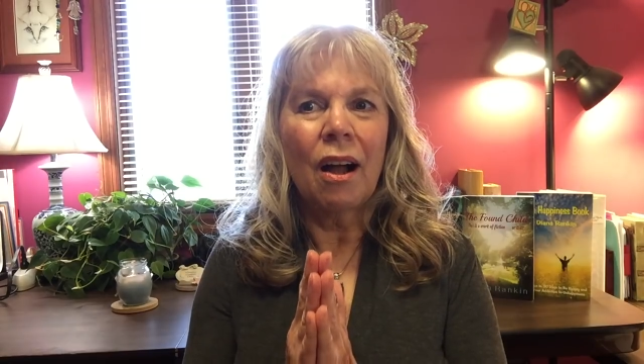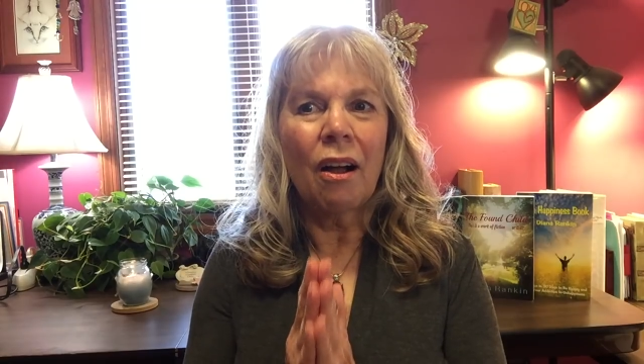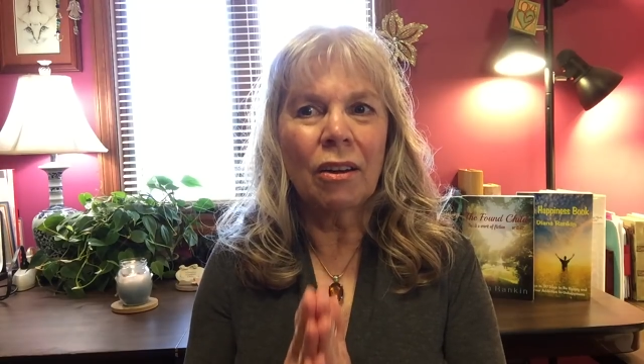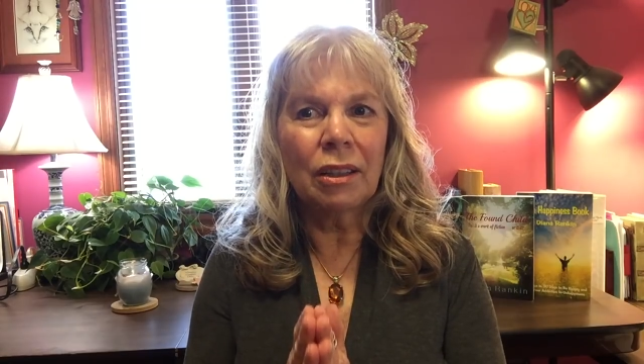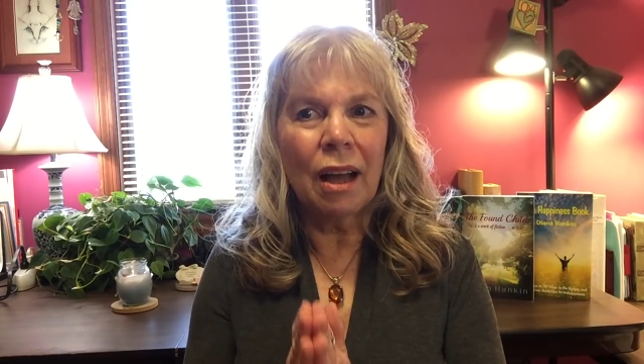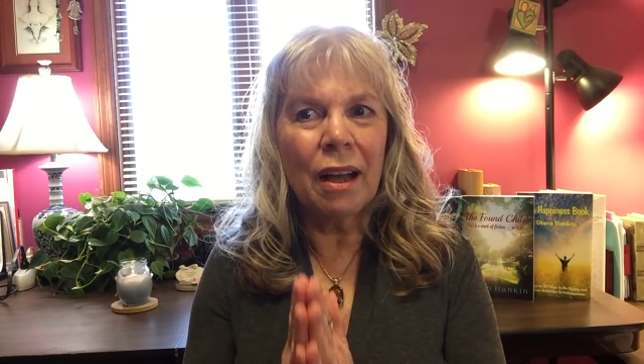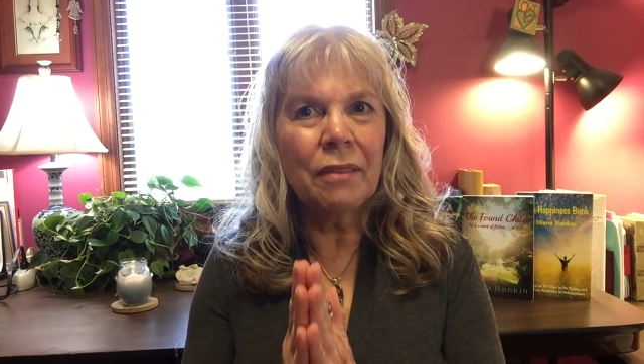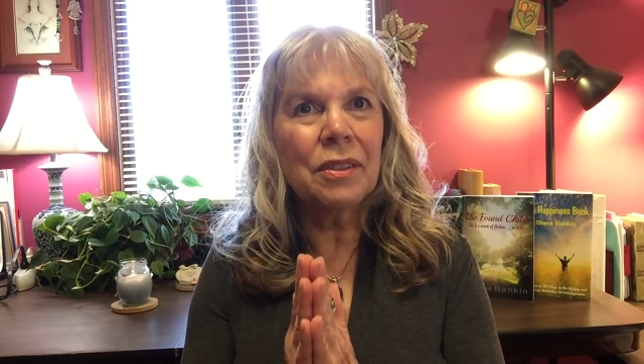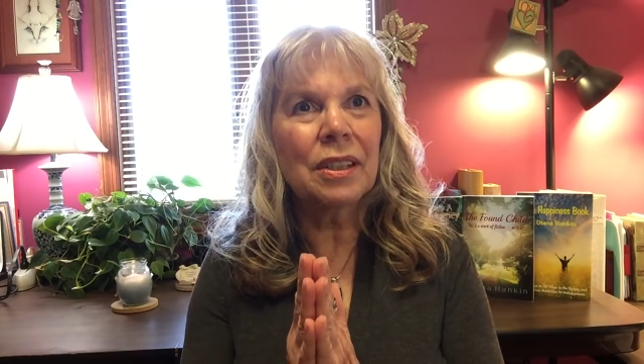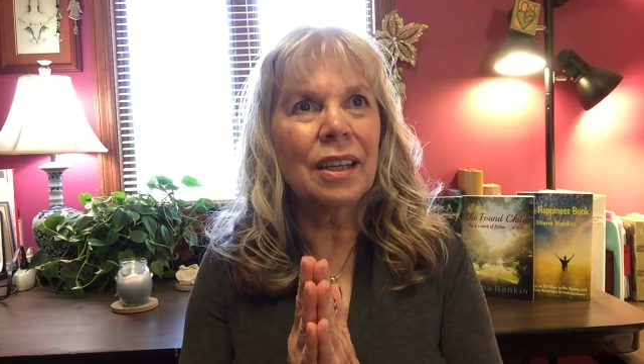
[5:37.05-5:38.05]
our
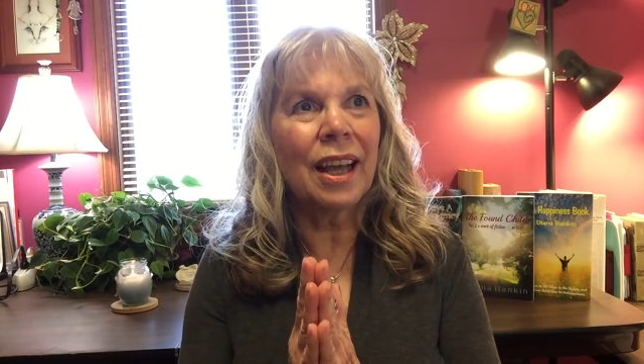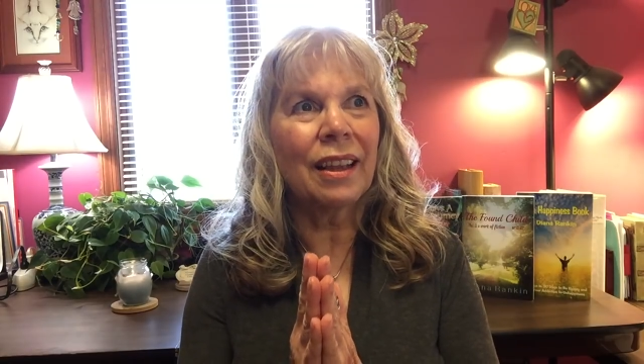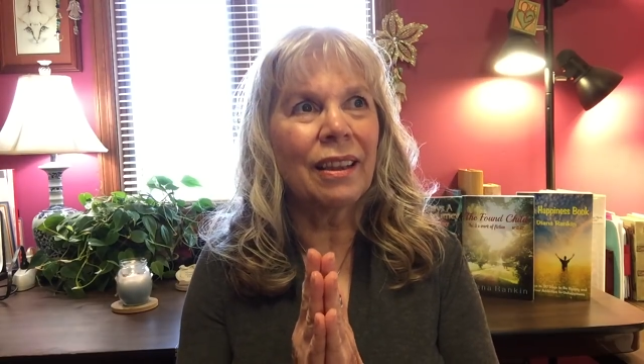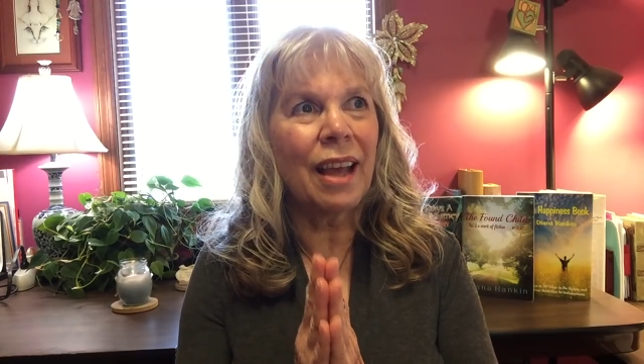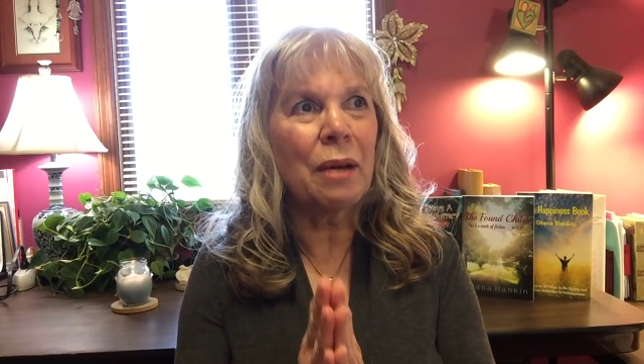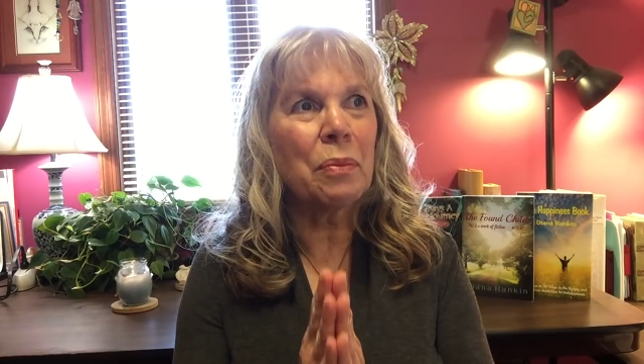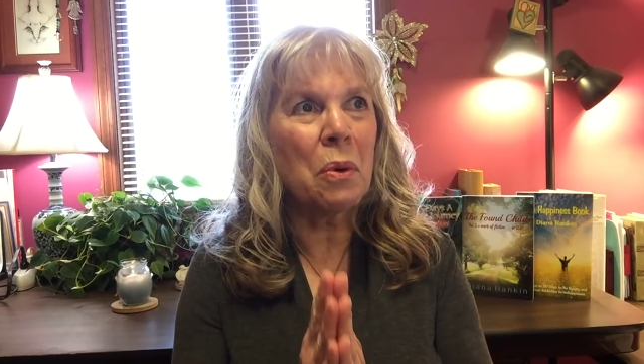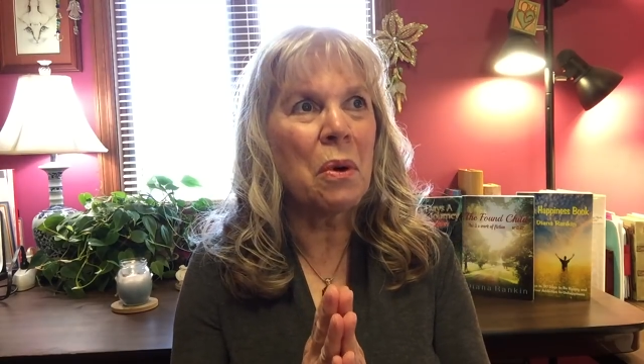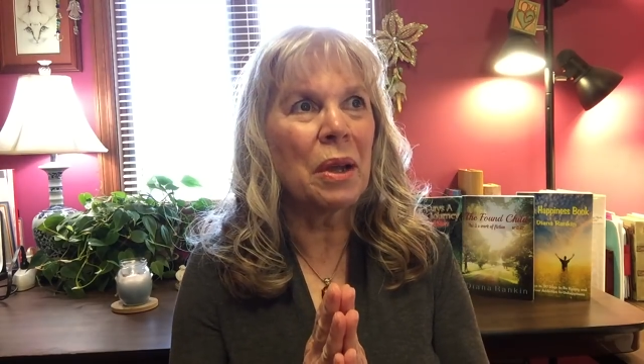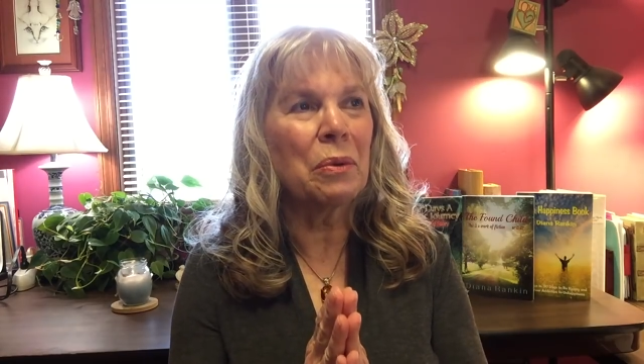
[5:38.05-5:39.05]
lives at that
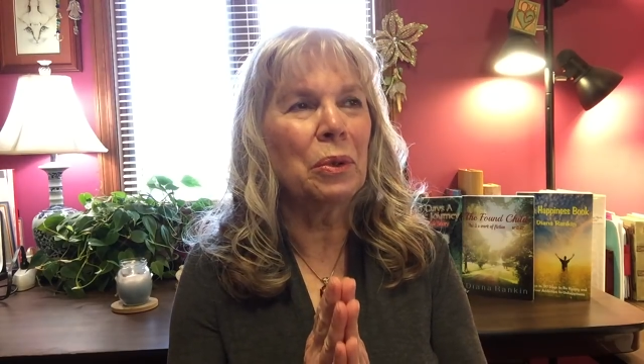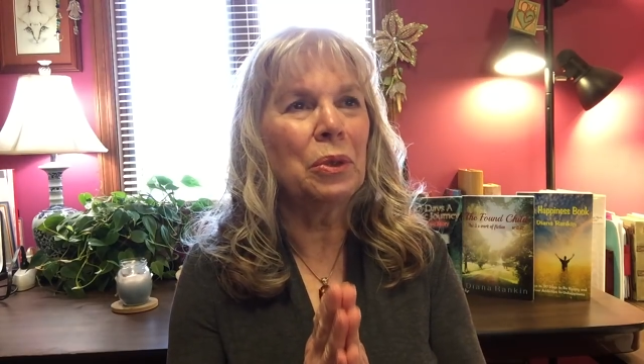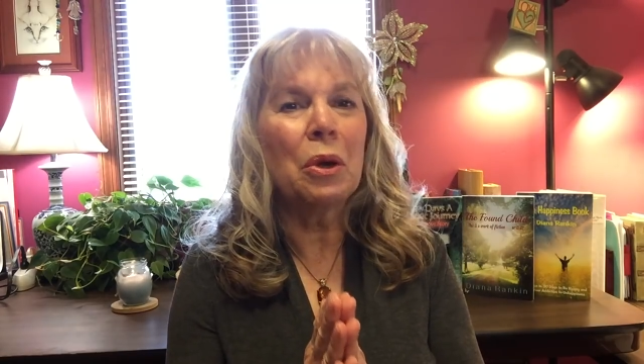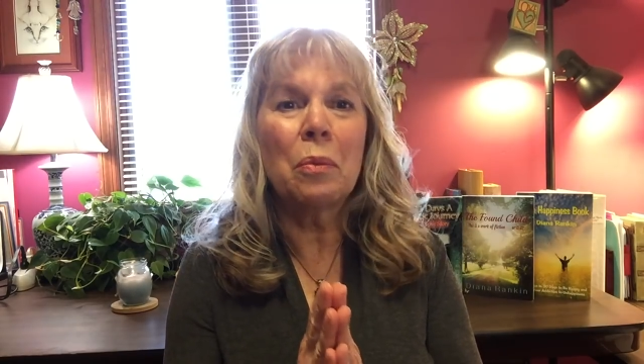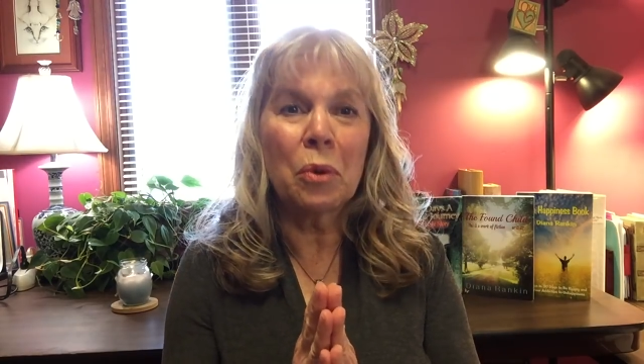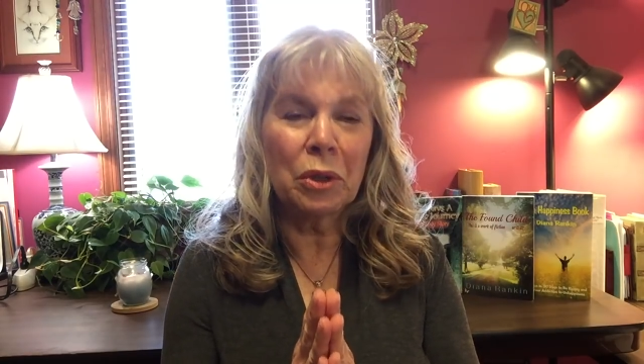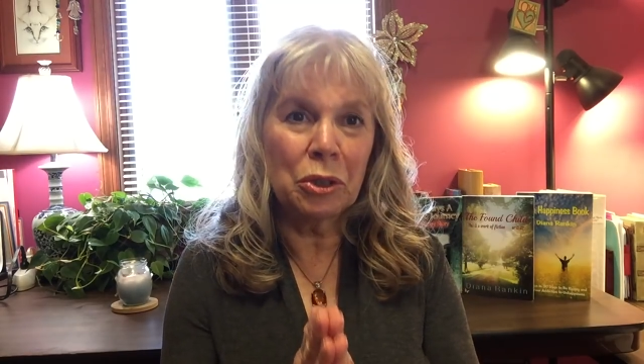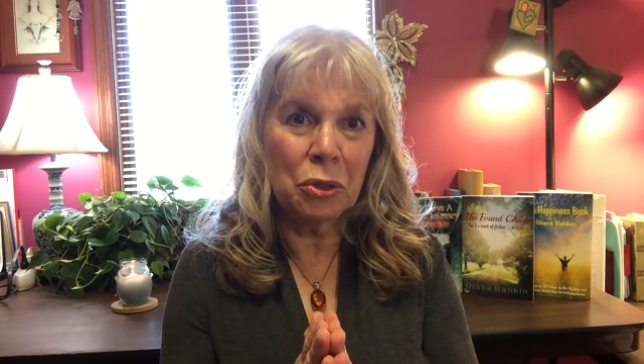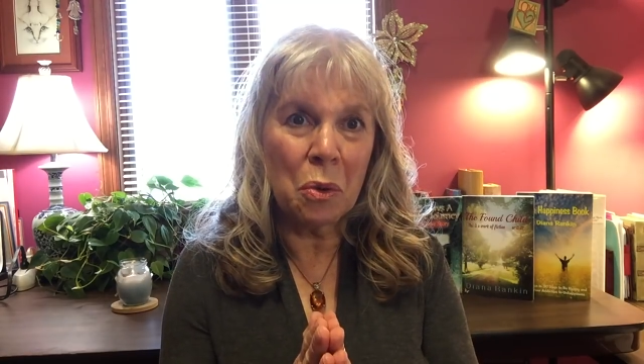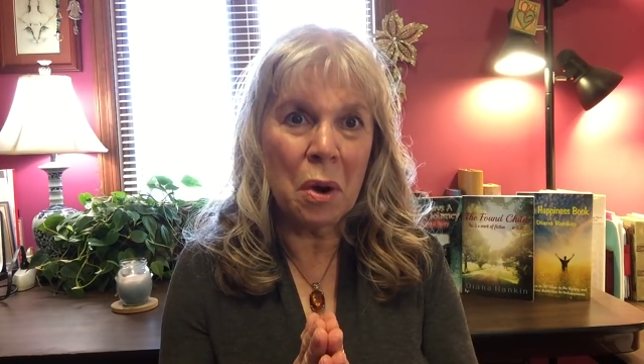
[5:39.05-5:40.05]
point will know more
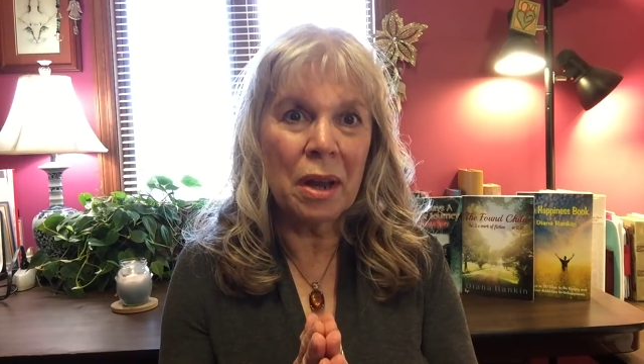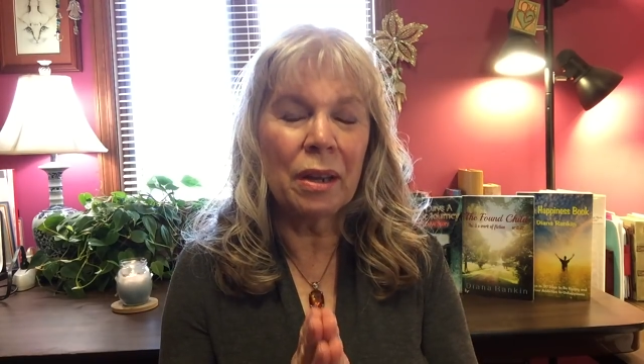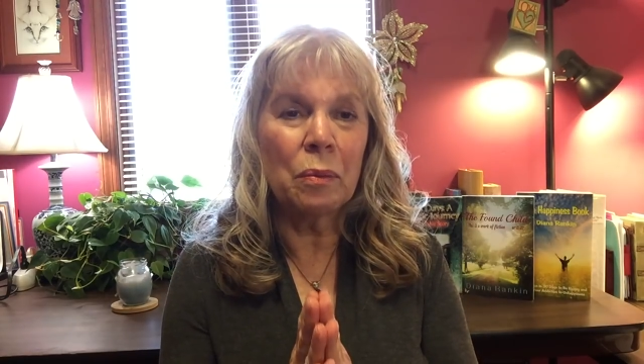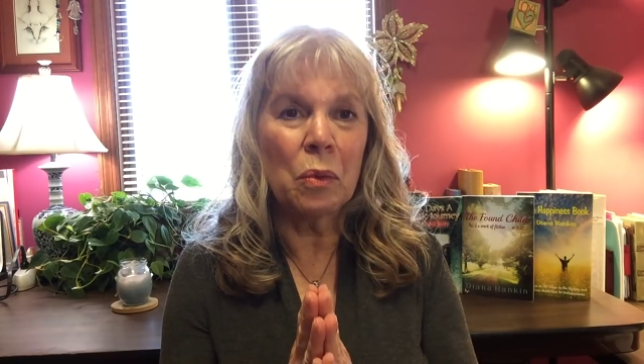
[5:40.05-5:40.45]
joy,